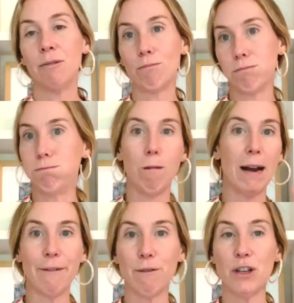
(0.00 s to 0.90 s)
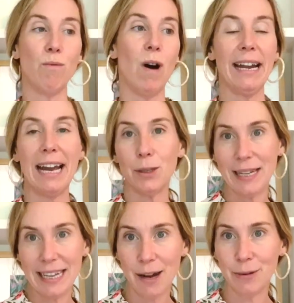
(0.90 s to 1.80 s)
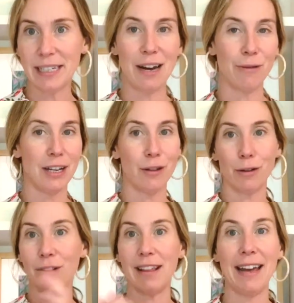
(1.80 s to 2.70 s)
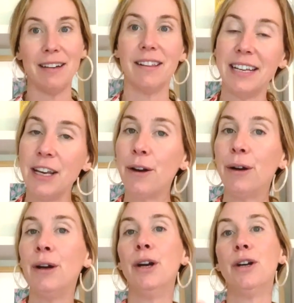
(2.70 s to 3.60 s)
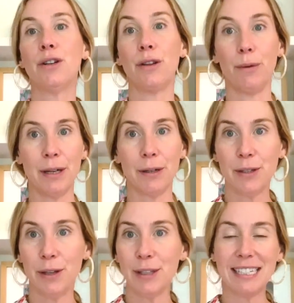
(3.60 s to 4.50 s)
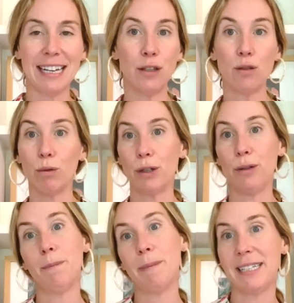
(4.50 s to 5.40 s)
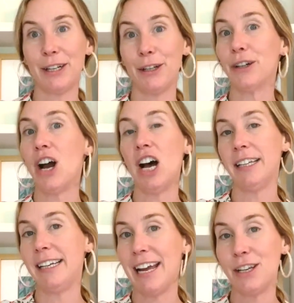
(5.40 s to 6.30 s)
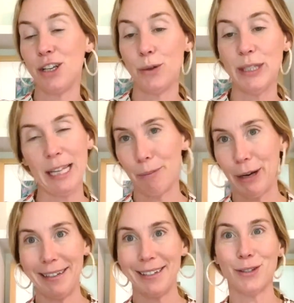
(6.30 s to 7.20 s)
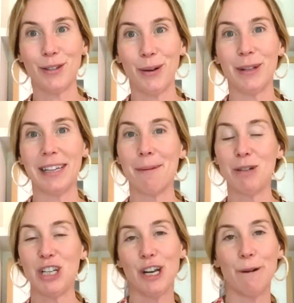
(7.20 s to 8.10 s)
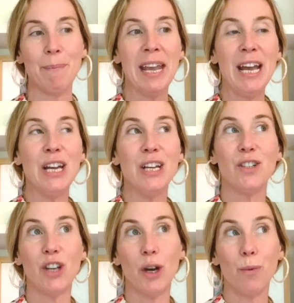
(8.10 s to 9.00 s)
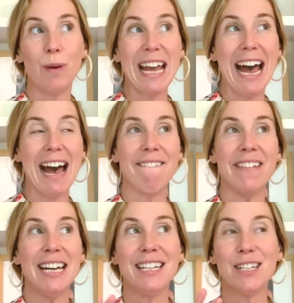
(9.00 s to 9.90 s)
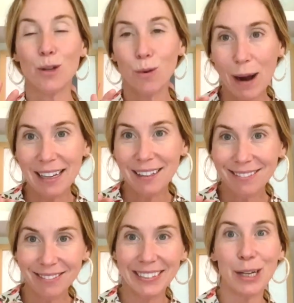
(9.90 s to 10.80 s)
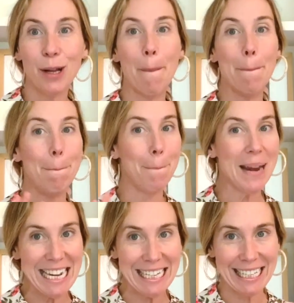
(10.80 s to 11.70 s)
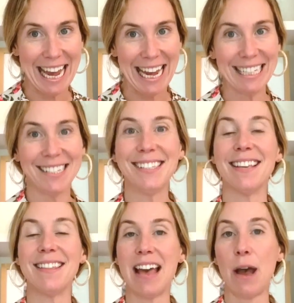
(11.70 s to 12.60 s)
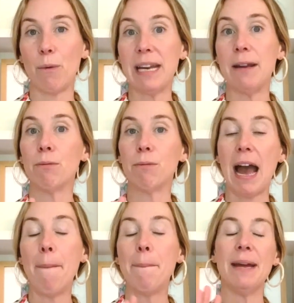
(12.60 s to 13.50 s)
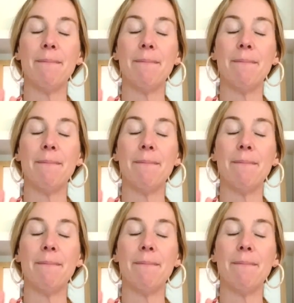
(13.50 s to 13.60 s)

whatever you want, as we count down either to the end of the year, to the winter solstice, or to a particular holiday you celebrate. It's totally up to you. So we have 12 little mini skeins that we wrap and